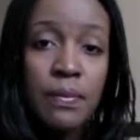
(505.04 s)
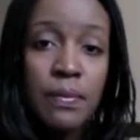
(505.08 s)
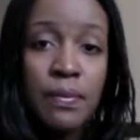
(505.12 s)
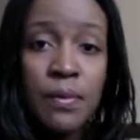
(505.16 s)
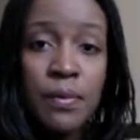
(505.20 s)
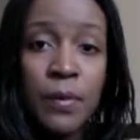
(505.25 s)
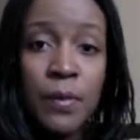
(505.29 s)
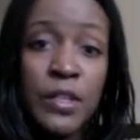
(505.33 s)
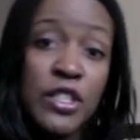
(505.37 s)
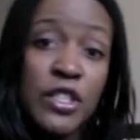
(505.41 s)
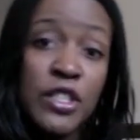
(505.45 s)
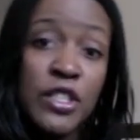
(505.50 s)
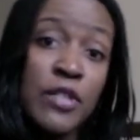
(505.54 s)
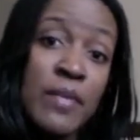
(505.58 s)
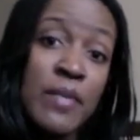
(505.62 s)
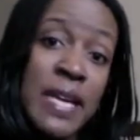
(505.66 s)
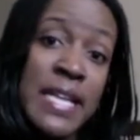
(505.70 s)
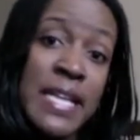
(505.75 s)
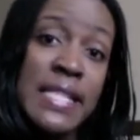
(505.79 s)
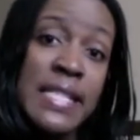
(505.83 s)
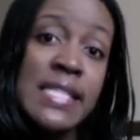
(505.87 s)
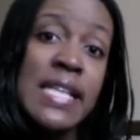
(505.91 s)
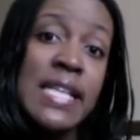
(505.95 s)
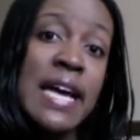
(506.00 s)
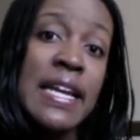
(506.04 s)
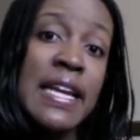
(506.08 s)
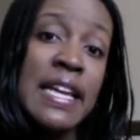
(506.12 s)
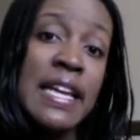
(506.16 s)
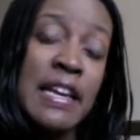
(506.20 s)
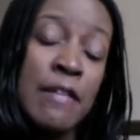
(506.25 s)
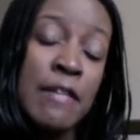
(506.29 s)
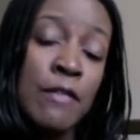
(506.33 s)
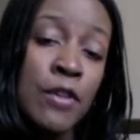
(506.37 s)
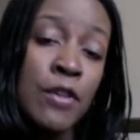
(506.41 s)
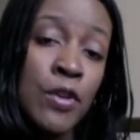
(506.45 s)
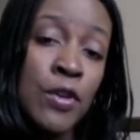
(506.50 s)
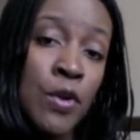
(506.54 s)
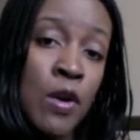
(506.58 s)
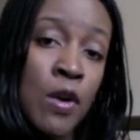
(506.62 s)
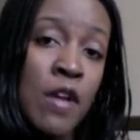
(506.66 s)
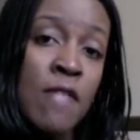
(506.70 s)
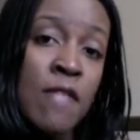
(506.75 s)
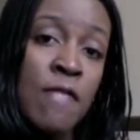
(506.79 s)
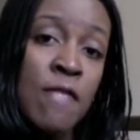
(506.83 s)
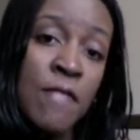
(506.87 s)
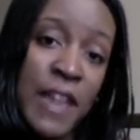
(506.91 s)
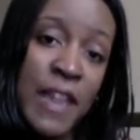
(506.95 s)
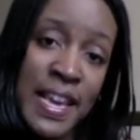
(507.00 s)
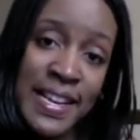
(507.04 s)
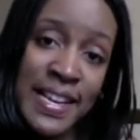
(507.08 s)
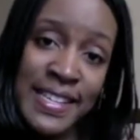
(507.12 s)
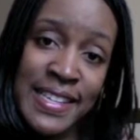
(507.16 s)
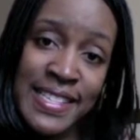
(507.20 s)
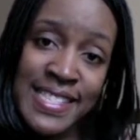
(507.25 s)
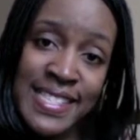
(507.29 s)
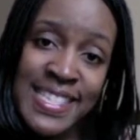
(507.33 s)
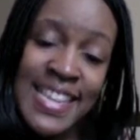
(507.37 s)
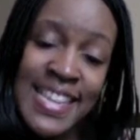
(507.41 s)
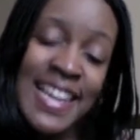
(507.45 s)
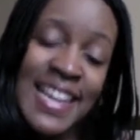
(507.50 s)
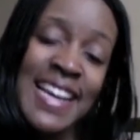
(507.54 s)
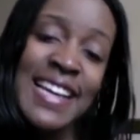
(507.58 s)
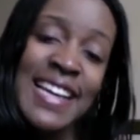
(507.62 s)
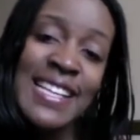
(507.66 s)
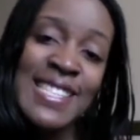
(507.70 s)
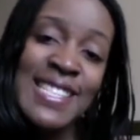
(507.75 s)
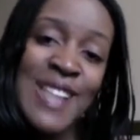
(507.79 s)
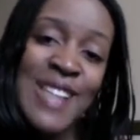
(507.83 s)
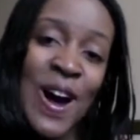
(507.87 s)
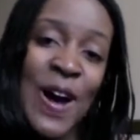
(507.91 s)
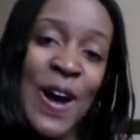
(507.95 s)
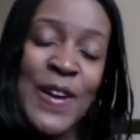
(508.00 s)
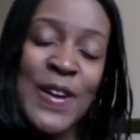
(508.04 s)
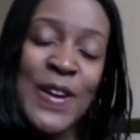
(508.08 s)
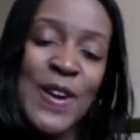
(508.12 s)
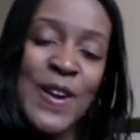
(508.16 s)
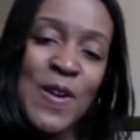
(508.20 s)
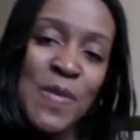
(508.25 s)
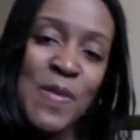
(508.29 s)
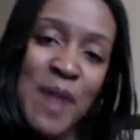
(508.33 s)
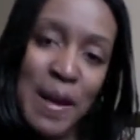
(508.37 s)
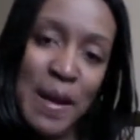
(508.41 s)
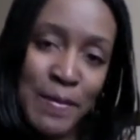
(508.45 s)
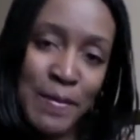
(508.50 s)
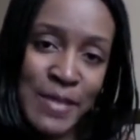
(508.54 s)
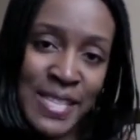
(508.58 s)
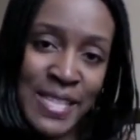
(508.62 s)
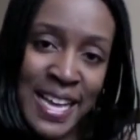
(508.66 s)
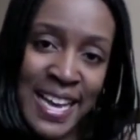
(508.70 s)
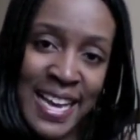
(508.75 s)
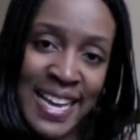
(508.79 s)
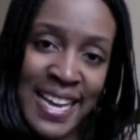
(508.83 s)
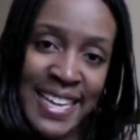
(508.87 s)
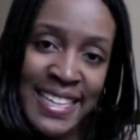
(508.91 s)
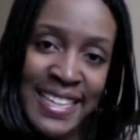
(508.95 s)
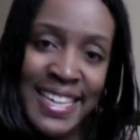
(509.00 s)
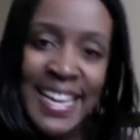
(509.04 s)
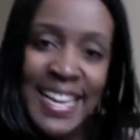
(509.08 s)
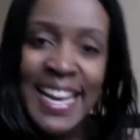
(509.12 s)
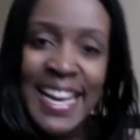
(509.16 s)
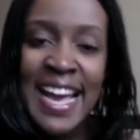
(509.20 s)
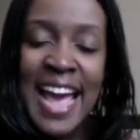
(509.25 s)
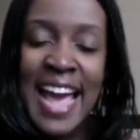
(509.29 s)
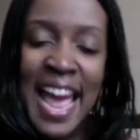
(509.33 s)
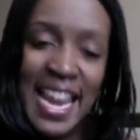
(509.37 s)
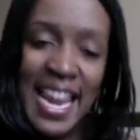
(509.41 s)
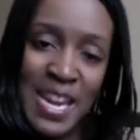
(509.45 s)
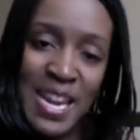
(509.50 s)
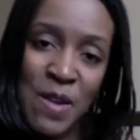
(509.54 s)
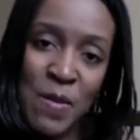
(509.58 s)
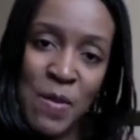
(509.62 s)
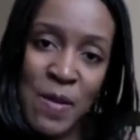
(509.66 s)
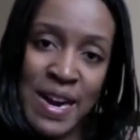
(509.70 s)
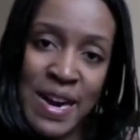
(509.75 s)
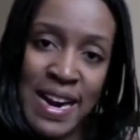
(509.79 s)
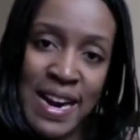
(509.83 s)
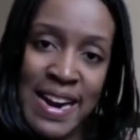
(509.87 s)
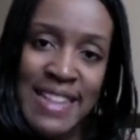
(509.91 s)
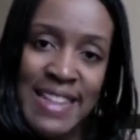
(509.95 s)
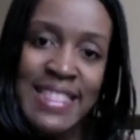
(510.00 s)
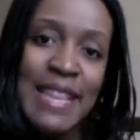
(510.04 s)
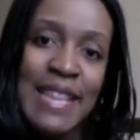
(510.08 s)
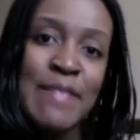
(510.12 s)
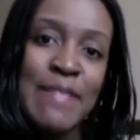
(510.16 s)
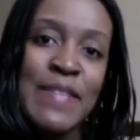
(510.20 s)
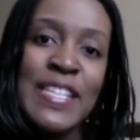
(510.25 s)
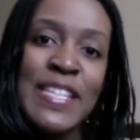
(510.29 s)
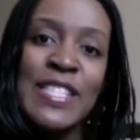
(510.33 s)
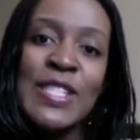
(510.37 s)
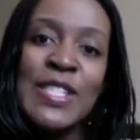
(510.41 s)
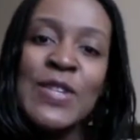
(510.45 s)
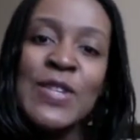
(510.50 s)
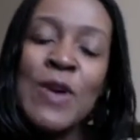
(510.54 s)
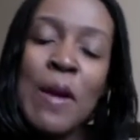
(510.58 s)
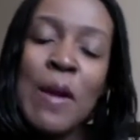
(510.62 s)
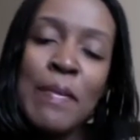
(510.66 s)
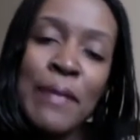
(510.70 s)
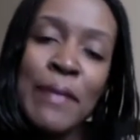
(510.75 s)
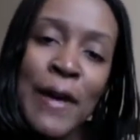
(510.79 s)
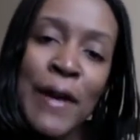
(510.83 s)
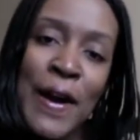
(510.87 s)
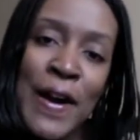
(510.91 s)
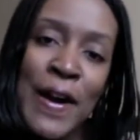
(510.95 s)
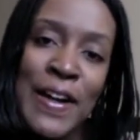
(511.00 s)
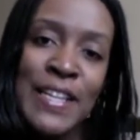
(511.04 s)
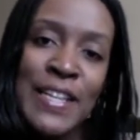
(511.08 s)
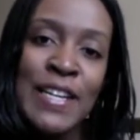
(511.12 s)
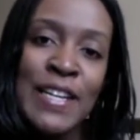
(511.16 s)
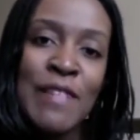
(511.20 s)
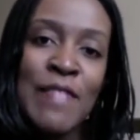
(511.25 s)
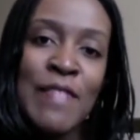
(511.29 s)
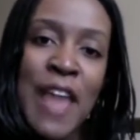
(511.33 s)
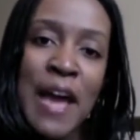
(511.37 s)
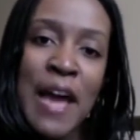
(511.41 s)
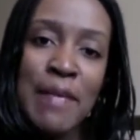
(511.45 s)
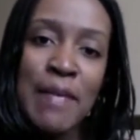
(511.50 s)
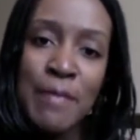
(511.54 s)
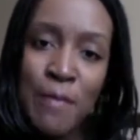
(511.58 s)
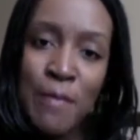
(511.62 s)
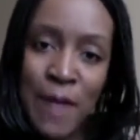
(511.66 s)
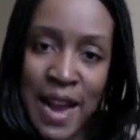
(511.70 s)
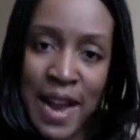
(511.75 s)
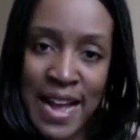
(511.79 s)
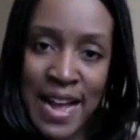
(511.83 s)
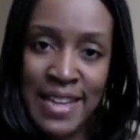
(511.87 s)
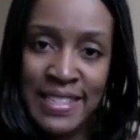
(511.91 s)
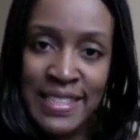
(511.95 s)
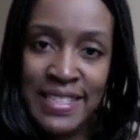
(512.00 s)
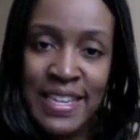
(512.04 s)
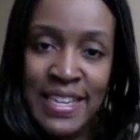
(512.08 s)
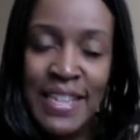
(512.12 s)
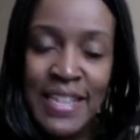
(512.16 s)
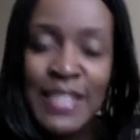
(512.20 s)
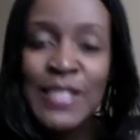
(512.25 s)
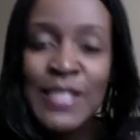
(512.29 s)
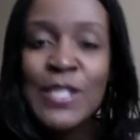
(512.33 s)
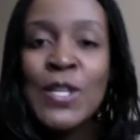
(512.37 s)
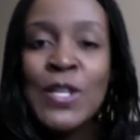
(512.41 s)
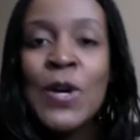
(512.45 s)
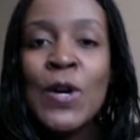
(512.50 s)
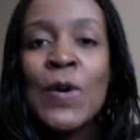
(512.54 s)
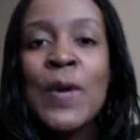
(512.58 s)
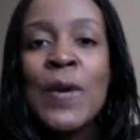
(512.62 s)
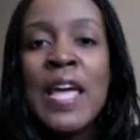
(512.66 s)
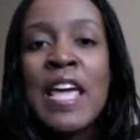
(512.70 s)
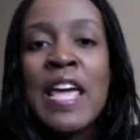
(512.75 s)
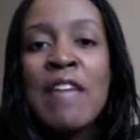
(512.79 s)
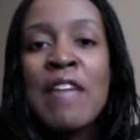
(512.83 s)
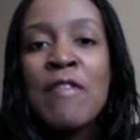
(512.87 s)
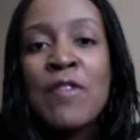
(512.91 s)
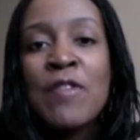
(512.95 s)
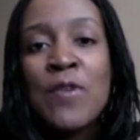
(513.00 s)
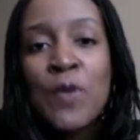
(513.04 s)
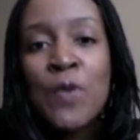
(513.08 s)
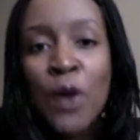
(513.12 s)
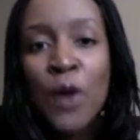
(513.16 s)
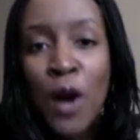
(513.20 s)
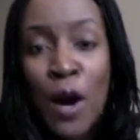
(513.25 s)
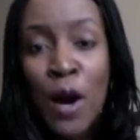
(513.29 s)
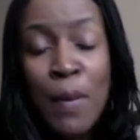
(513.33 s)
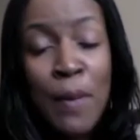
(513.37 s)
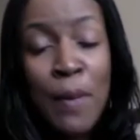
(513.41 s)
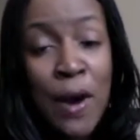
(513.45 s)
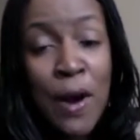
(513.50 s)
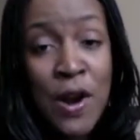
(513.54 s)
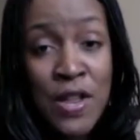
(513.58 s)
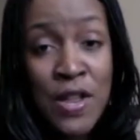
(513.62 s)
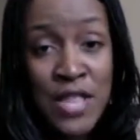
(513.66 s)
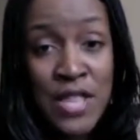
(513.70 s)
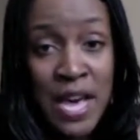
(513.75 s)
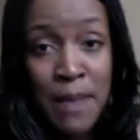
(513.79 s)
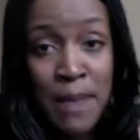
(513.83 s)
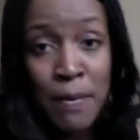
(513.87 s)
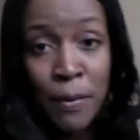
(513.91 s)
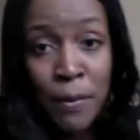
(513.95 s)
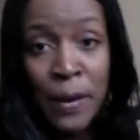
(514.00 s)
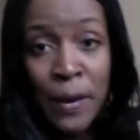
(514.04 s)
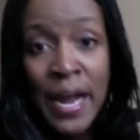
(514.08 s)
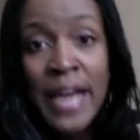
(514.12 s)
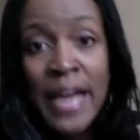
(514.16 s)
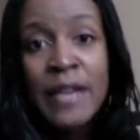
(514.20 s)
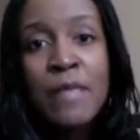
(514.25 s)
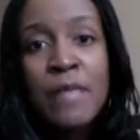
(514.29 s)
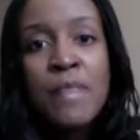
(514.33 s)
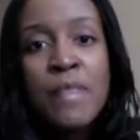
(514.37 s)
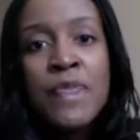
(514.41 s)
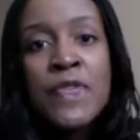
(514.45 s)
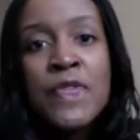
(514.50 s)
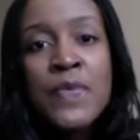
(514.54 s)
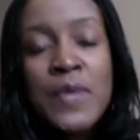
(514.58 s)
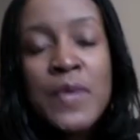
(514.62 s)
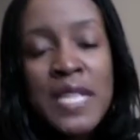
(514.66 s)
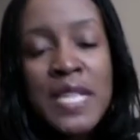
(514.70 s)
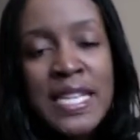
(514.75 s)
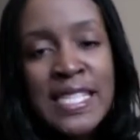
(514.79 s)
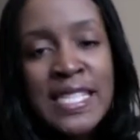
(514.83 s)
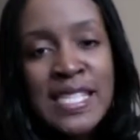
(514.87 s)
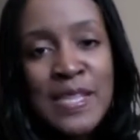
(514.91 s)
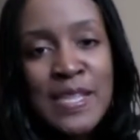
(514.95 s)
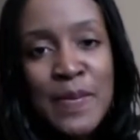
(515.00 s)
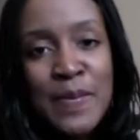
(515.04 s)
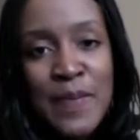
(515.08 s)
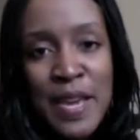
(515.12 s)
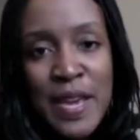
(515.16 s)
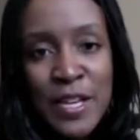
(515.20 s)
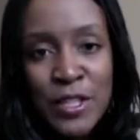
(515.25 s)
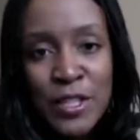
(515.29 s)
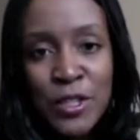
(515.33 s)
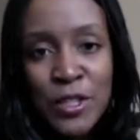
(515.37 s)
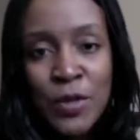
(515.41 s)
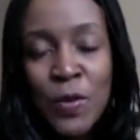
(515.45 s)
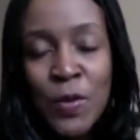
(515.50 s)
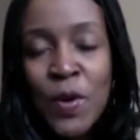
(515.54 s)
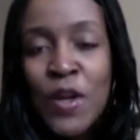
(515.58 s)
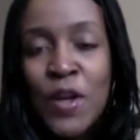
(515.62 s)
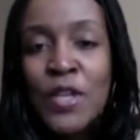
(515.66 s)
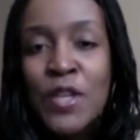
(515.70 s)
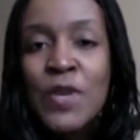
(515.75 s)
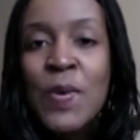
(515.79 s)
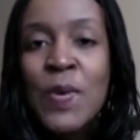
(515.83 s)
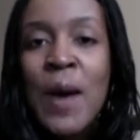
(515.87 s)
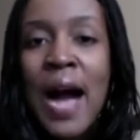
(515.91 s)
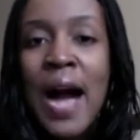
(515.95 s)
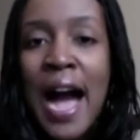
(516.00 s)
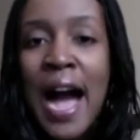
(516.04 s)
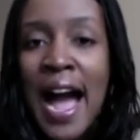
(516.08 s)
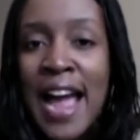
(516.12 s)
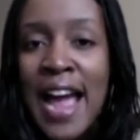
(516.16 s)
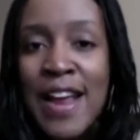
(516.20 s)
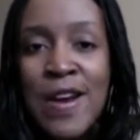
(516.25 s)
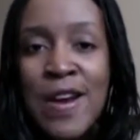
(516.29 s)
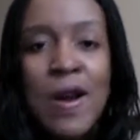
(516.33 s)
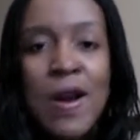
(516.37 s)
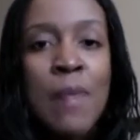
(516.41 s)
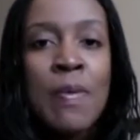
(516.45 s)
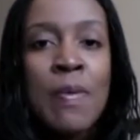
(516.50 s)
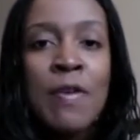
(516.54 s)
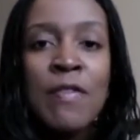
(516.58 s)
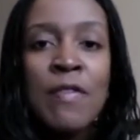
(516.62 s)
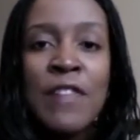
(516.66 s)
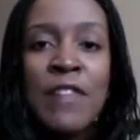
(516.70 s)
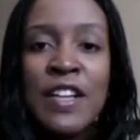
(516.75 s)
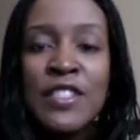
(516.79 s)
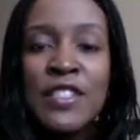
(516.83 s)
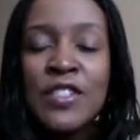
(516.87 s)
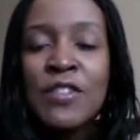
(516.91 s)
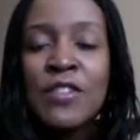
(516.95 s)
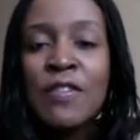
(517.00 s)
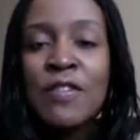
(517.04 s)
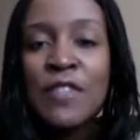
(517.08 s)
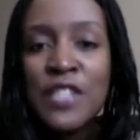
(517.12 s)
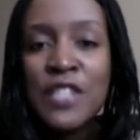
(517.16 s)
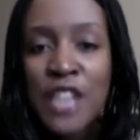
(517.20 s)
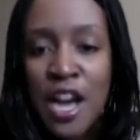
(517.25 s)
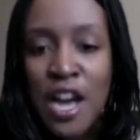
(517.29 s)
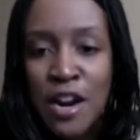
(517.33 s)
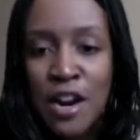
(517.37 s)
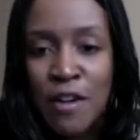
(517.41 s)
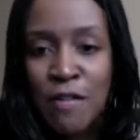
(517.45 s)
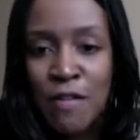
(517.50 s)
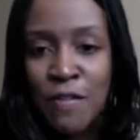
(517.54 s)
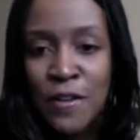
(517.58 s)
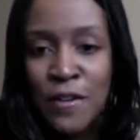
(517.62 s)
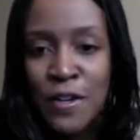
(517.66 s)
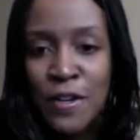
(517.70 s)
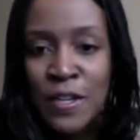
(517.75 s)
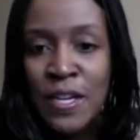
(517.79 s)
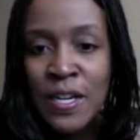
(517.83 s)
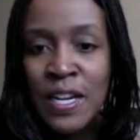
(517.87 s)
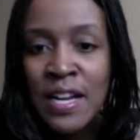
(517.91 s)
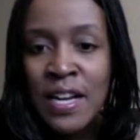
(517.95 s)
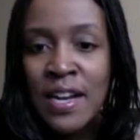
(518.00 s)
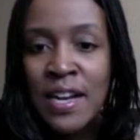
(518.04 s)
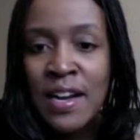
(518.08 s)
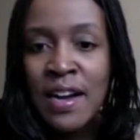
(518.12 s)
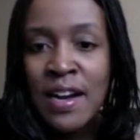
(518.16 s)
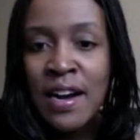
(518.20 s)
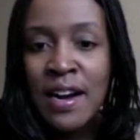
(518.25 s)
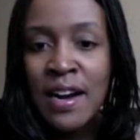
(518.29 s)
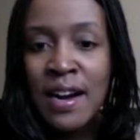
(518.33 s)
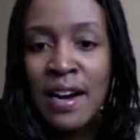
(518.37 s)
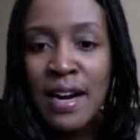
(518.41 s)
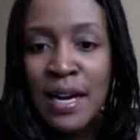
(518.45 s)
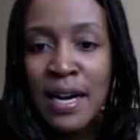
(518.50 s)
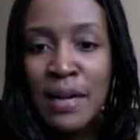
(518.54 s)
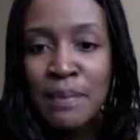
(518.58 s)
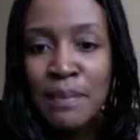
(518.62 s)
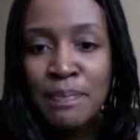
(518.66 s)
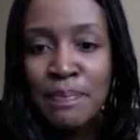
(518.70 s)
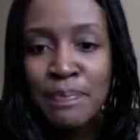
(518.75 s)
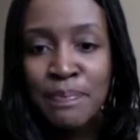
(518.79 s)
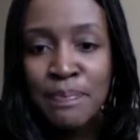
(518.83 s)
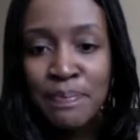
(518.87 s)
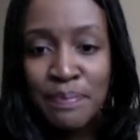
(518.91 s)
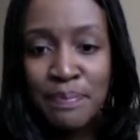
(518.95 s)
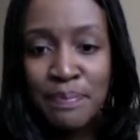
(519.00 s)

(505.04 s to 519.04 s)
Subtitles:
which means that if your face is on your website anywhere, that means you're part of that brand. So if you are part of that brand, you need to make sure you hire a professional photographer. And